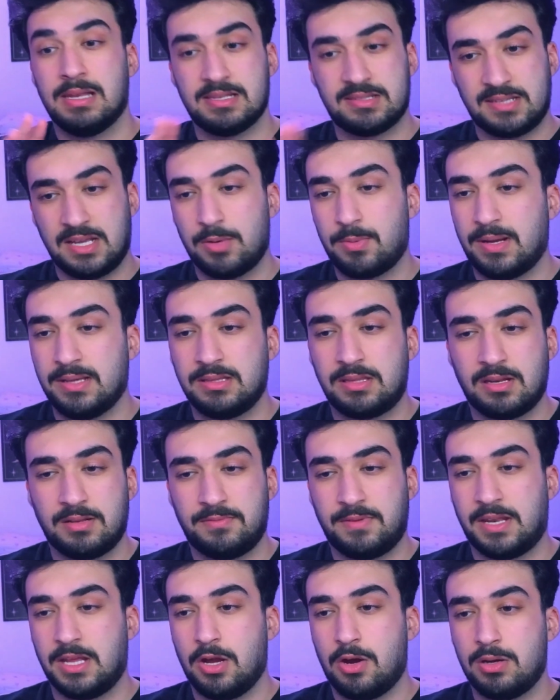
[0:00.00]
Let's get right into
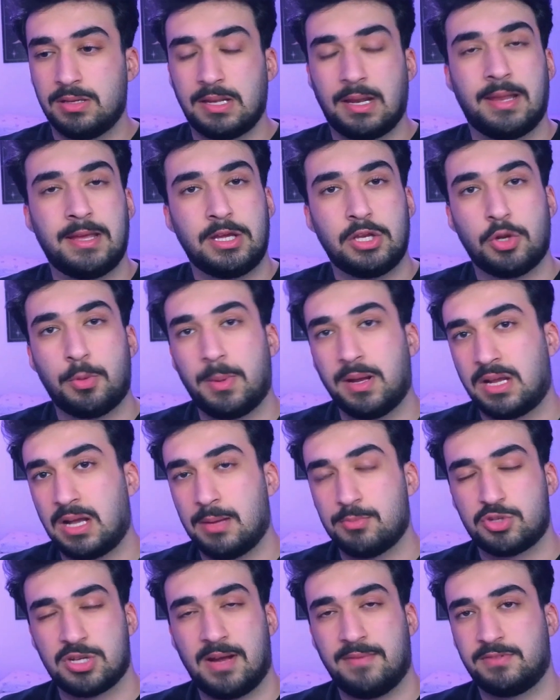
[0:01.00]
the video and I'll let you know my
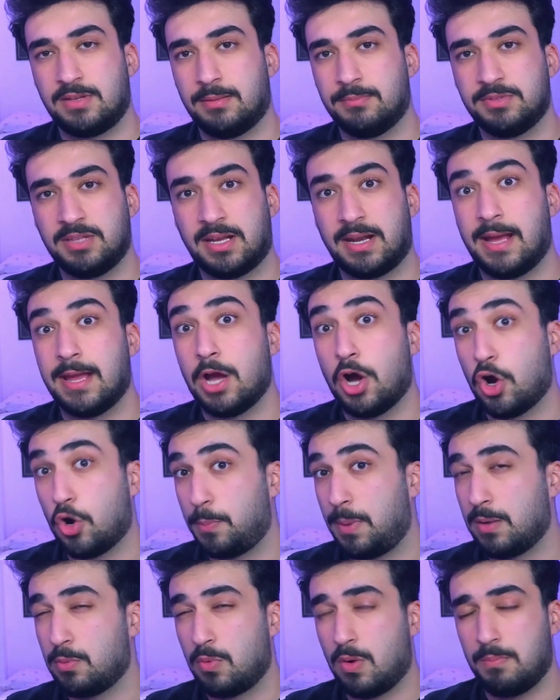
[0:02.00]
comments after I'm done. I
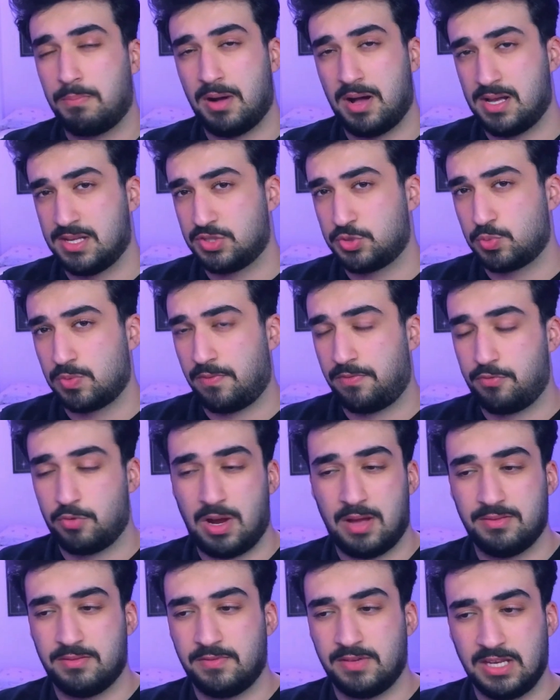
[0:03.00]
hope I won't pause
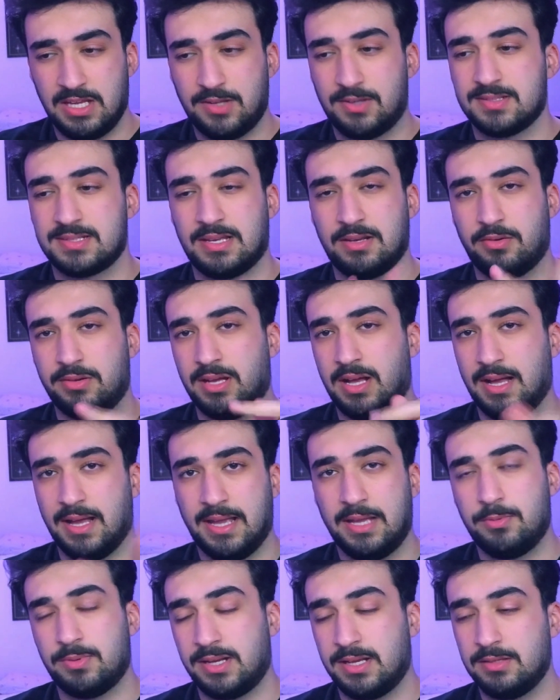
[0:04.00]
throughout the video because I know y'all
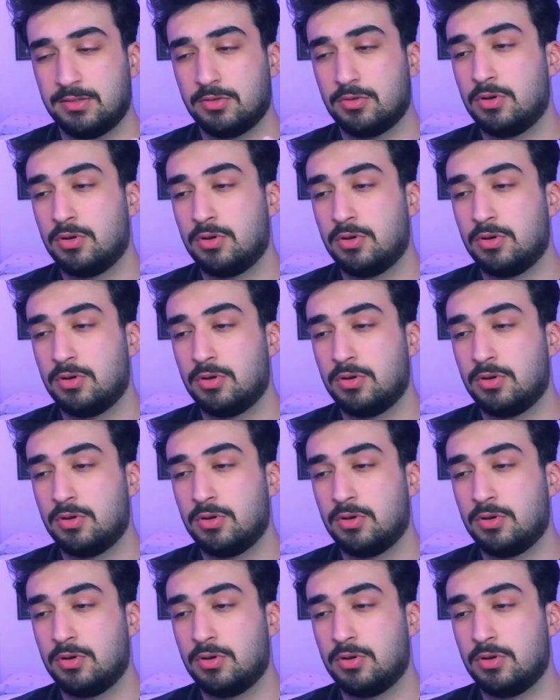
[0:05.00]
hate when I